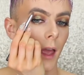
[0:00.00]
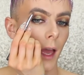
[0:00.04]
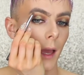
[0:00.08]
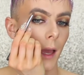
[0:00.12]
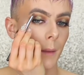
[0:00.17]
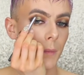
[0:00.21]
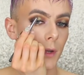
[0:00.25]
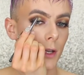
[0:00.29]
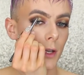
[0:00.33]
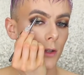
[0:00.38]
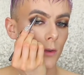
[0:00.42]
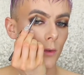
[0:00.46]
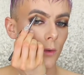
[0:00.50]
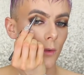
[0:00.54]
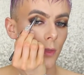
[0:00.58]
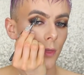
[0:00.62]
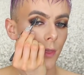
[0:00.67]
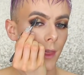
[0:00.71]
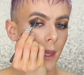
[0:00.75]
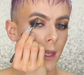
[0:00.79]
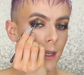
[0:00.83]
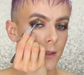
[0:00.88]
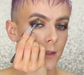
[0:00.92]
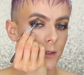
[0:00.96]
I'm going to
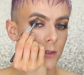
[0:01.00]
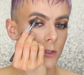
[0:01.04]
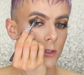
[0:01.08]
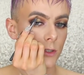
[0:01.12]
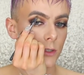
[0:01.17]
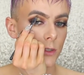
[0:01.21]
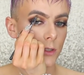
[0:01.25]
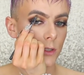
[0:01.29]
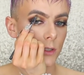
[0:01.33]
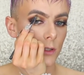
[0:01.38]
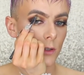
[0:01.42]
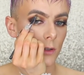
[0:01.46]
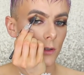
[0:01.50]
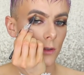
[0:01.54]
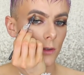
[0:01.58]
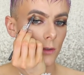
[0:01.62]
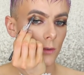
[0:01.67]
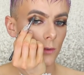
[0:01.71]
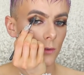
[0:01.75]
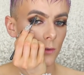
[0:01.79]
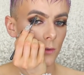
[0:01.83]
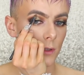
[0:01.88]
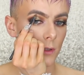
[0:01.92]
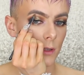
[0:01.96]
then just
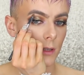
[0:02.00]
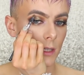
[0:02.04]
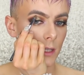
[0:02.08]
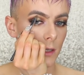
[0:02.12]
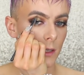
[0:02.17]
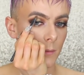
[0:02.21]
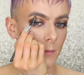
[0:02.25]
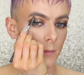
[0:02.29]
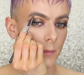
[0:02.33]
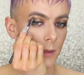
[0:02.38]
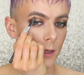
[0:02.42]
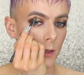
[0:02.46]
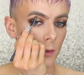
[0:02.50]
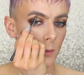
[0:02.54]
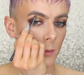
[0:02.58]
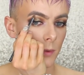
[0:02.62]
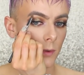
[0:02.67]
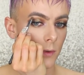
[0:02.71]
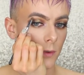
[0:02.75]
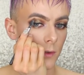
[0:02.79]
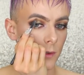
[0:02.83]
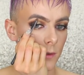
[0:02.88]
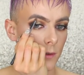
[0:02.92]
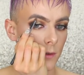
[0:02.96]
glow the brow
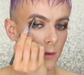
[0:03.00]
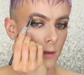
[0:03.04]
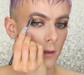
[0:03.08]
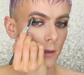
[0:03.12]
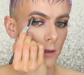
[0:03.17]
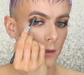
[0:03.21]
bone.